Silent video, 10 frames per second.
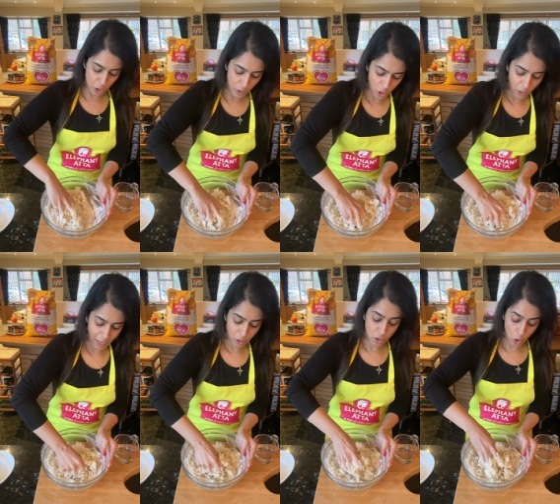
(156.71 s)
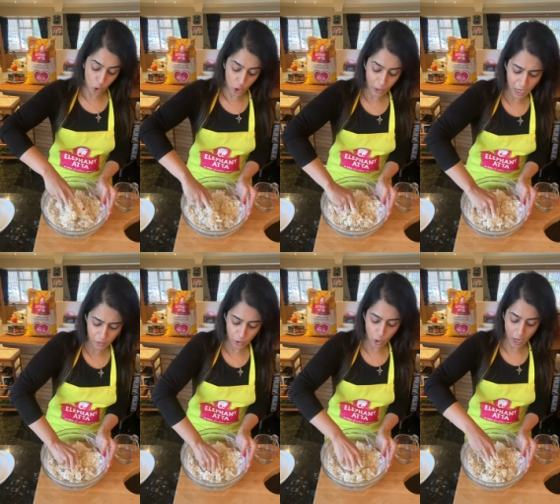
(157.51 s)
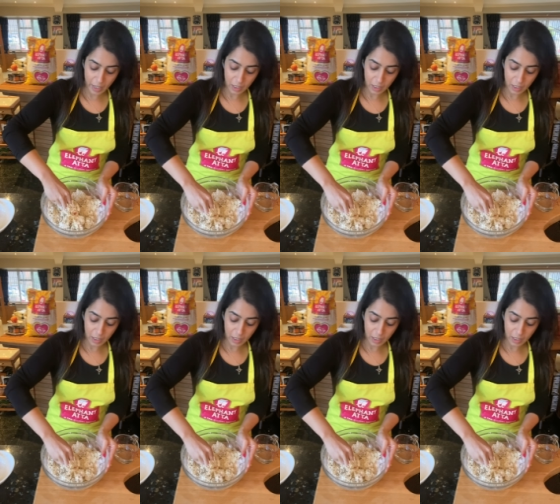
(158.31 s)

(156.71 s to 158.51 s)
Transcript: I don't add salt. You can if you like.